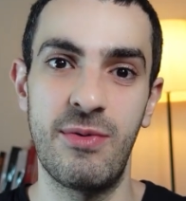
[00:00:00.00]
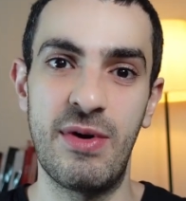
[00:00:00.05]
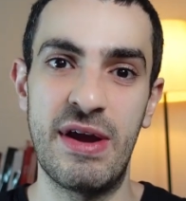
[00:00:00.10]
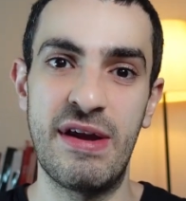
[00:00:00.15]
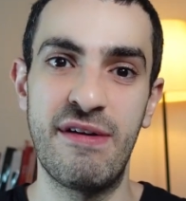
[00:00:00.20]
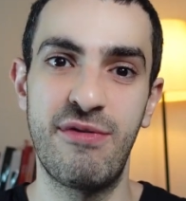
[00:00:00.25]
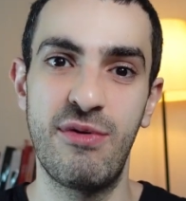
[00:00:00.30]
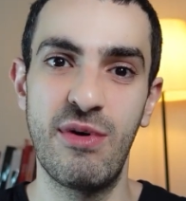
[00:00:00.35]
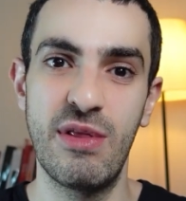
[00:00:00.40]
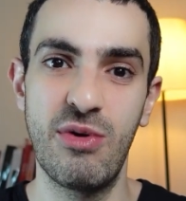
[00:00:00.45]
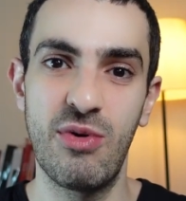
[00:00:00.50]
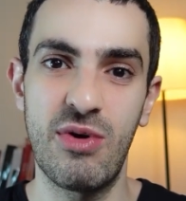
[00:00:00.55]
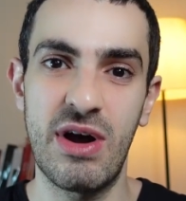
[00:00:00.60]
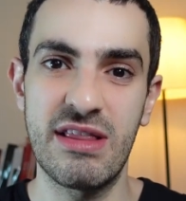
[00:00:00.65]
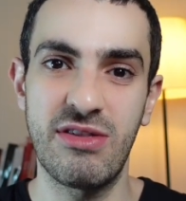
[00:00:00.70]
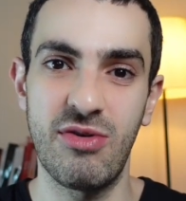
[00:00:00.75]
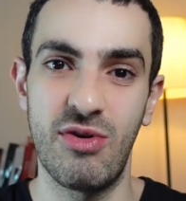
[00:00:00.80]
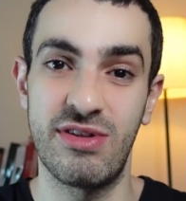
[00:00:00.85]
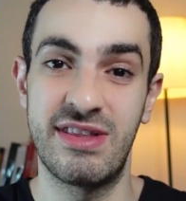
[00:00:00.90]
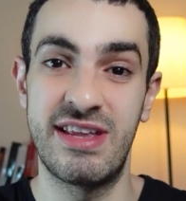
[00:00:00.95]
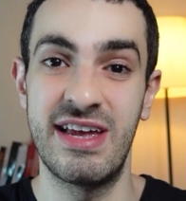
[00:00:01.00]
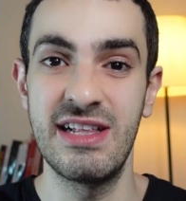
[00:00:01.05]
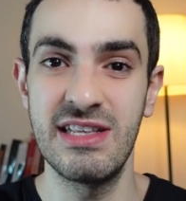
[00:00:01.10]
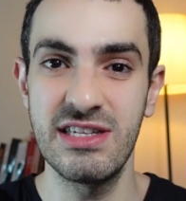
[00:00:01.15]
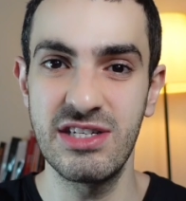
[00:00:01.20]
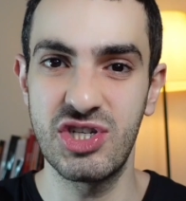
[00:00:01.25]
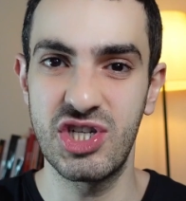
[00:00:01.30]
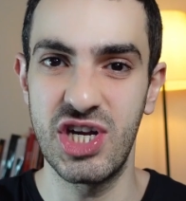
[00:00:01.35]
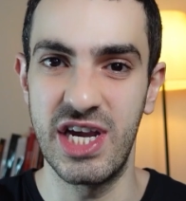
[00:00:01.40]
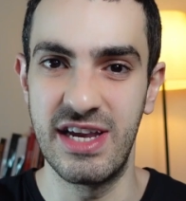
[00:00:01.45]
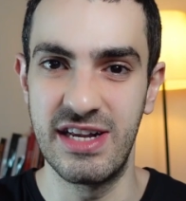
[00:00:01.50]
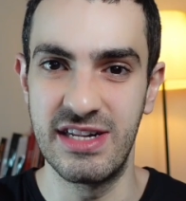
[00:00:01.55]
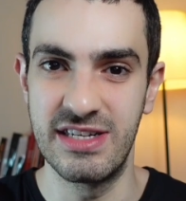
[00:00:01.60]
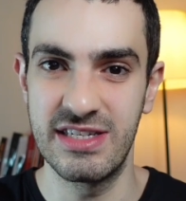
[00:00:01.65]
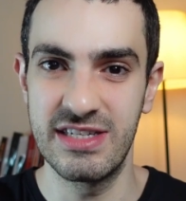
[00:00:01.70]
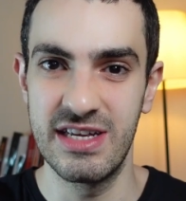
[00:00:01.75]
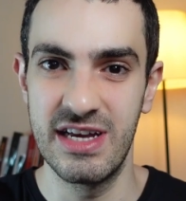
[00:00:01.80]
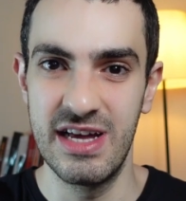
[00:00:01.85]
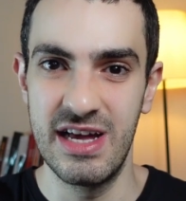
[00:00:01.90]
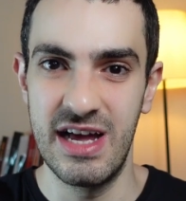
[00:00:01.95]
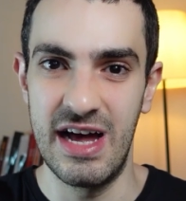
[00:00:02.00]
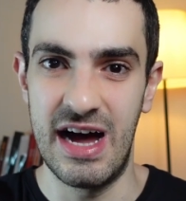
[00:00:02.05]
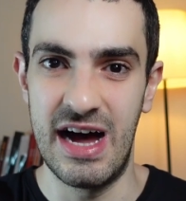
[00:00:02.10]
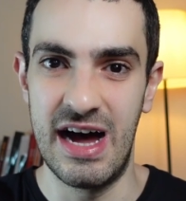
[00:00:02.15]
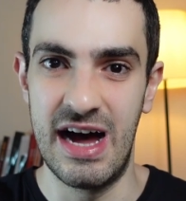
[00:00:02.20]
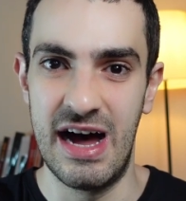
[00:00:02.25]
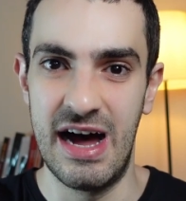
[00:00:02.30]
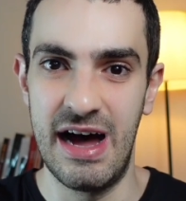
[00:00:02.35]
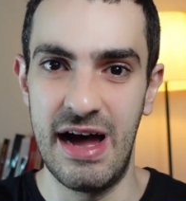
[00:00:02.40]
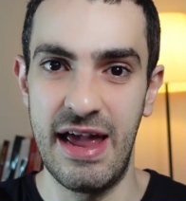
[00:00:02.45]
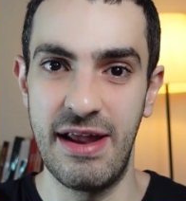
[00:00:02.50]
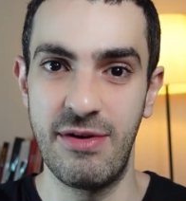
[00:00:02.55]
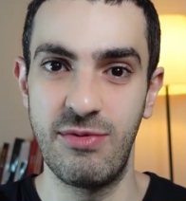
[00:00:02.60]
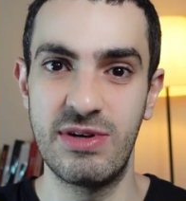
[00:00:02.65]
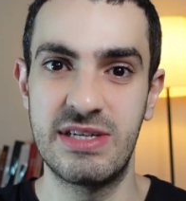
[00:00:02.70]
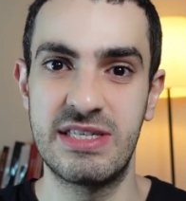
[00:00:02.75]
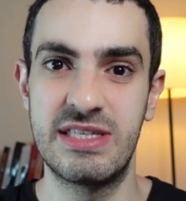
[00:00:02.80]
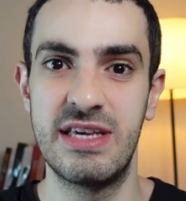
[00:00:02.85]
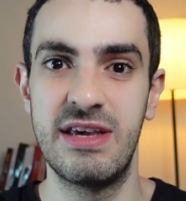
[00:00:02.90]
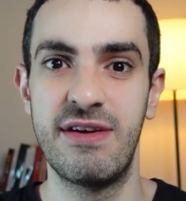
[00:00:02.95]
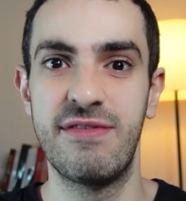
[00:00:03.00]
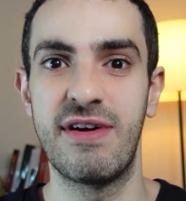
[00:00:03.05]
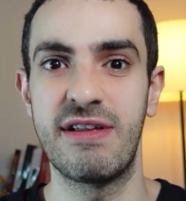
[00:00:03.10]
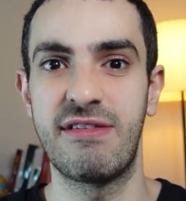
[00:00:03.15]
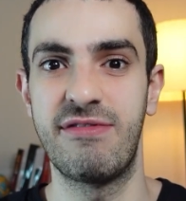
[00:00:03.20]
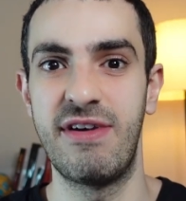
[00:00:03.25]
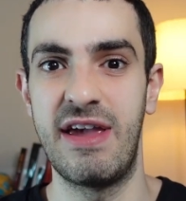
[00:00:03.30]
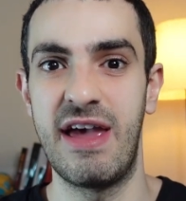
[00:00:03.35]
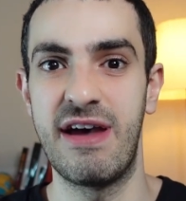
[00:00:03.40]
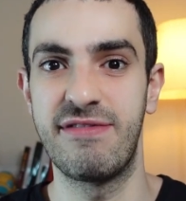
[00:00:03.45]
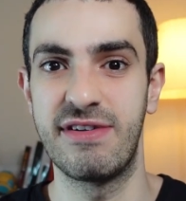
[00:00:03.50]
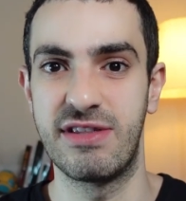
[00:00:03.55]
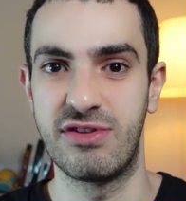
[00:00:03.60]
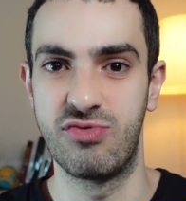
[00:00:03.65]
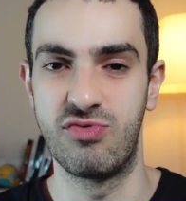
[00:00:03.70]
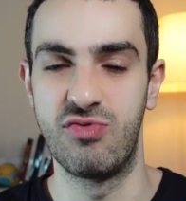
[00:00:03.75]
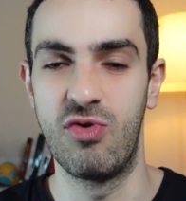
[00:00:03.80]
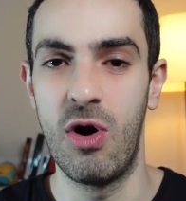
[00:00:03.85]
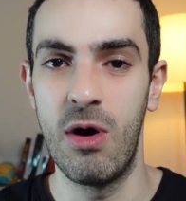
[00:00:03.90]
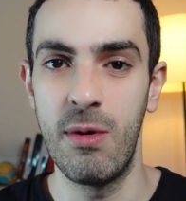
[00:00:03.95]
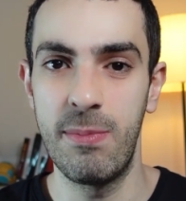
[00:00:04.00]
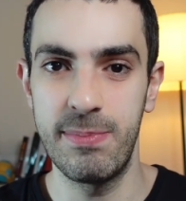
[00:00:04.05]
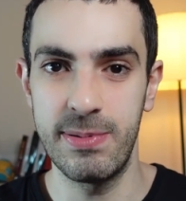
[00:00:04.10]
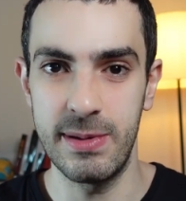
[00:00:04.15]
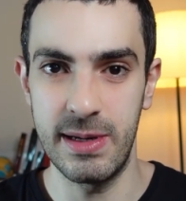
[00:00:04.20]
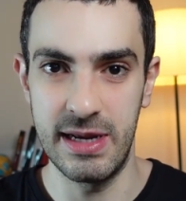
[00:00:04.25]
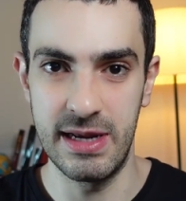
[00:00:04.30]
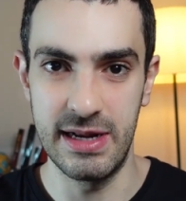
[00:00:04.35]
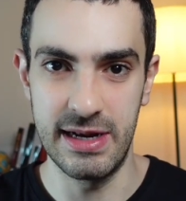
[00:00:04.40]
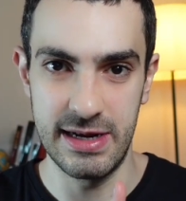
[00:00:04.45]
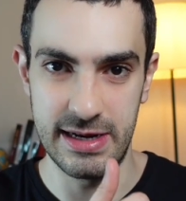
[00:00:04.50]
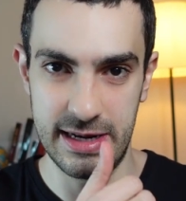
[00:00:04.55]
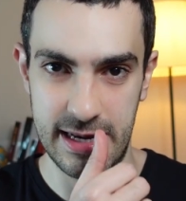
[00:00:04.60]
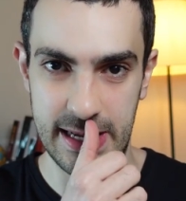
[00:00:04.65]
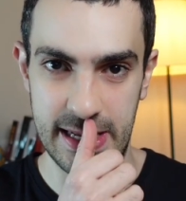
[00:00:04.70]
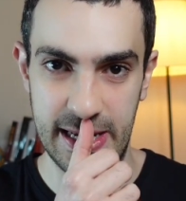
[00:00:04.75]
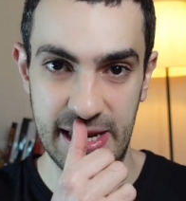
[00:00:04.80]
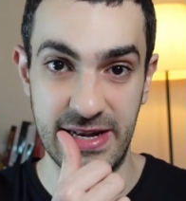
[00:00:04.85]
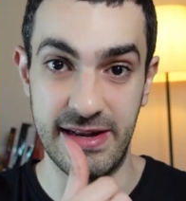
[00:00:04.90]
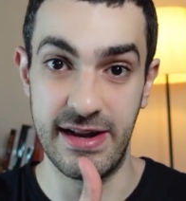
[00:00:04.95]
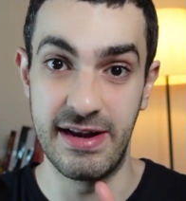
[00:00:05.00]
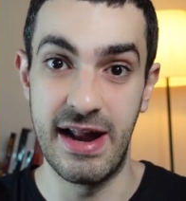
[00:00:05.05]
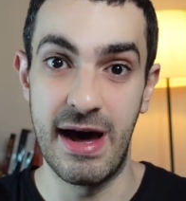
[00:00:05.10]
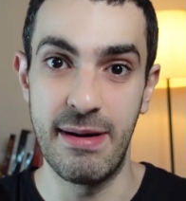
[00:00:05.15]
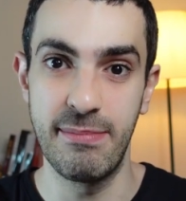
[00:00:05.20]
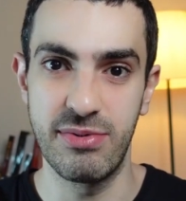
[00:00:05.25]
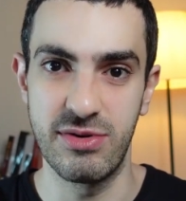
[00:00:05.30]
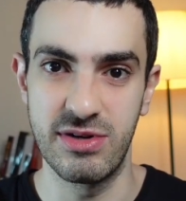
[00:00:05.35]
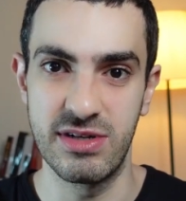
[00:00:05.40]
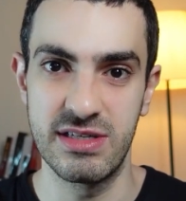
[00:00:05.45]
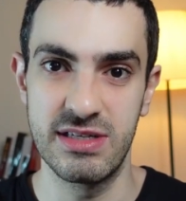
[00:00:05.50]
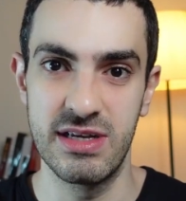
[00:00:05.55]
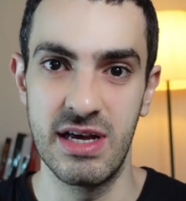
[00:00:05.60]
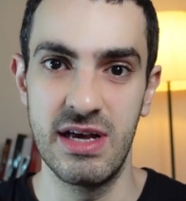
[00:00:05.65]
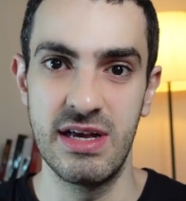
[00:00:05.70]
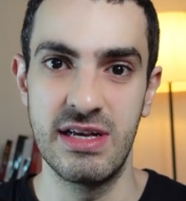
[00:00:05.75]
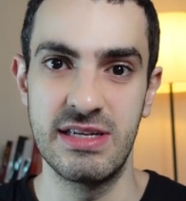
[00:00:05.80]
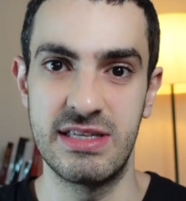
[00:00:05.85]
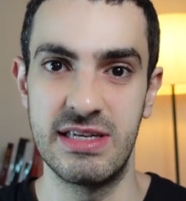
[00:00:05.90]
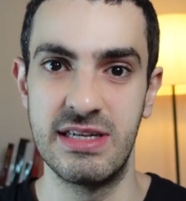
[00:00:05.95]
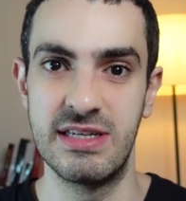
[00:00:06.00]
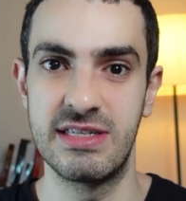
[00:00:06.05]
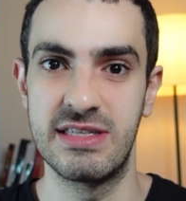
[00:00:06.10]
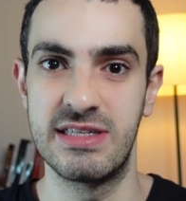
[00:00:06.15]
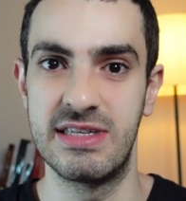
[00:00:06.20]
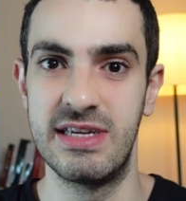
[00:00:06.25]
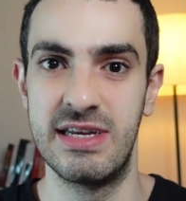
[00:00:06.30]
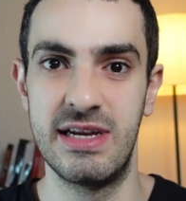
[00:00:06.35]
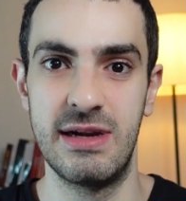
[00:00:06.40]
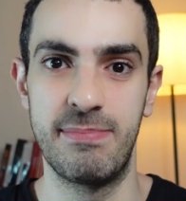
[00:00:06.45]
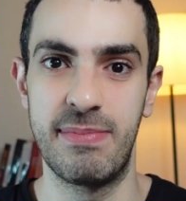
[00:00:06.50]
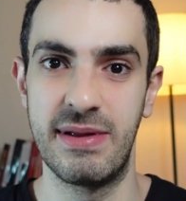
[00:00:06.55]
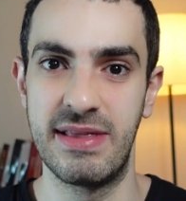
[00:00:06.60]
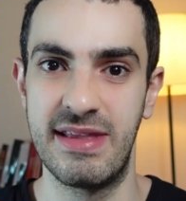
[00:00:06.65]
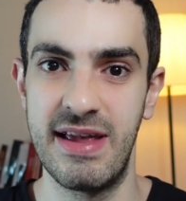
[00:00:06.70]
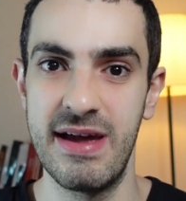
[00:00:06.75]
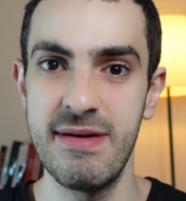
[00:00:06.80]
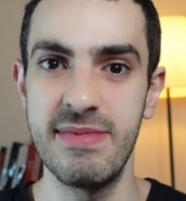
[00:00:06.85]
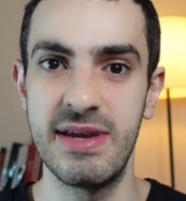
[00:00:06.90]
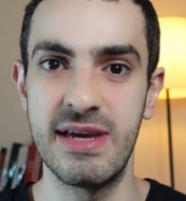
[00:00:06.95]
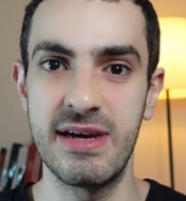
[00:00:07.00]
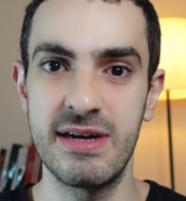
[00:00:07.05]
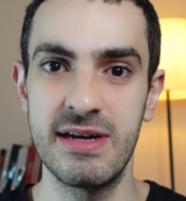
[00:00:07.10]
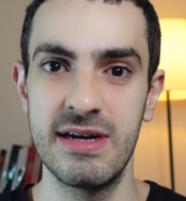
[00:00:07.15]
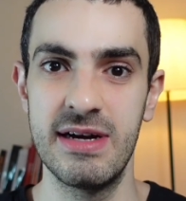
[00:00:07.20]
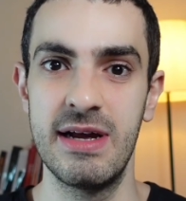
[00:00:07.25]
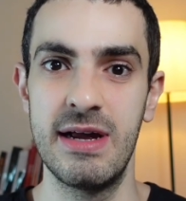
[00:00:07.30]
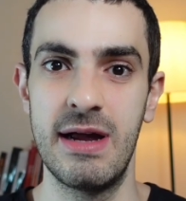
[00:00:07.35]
if we look at hotels chains and we see that they have a drop in the numbers since the pandemic,